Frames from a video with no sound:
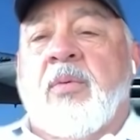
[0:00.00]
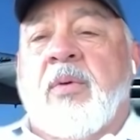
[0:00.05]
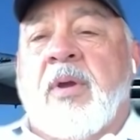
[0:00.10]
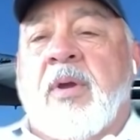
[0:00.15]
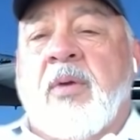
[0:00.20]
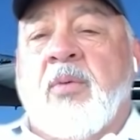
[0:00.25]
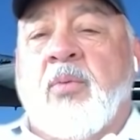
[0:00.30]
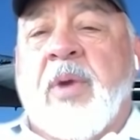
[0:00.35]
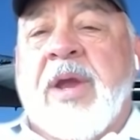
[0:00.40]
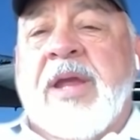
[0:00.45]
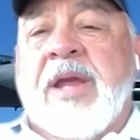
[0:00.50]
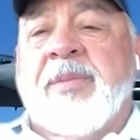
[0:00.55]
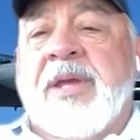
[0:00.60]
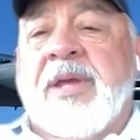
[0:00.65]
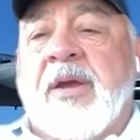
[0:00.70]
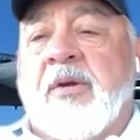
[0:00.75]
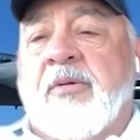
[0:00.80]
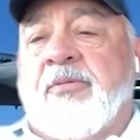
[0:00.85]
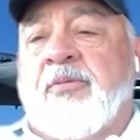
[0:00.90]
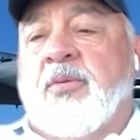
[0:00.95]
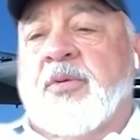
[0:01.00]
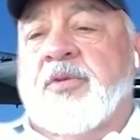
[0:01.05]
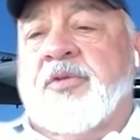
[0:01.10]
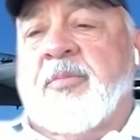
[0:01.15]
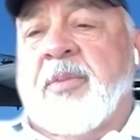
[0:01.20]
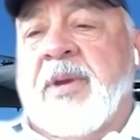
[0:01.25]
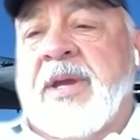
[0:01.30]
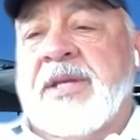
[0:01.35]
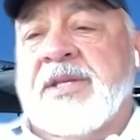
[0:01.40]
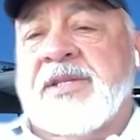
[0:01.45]
uh, Ramey Air
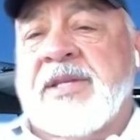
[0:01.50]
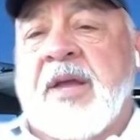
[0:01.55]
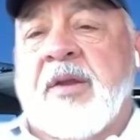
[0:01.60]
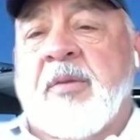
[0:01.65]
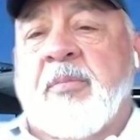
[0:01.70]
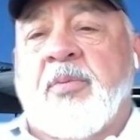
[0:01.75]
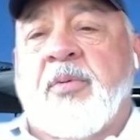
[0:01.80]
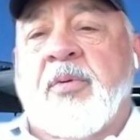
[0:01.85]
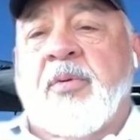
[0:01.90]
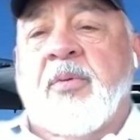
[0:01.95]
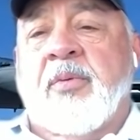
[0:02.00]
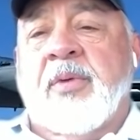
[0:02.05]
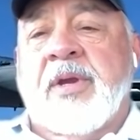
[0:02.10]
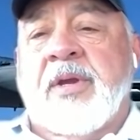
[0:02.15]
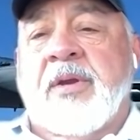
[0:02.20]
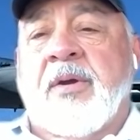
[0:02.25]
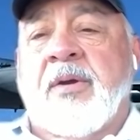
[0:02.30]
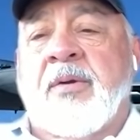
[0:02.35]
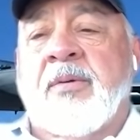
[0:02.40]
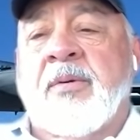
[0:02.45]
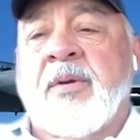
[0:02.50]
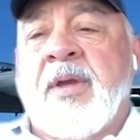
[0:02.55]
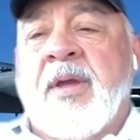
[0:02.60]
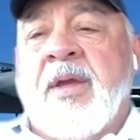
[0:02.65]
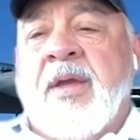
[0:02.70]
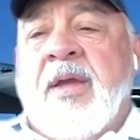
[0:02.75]
Force Base down in Puerto Rico.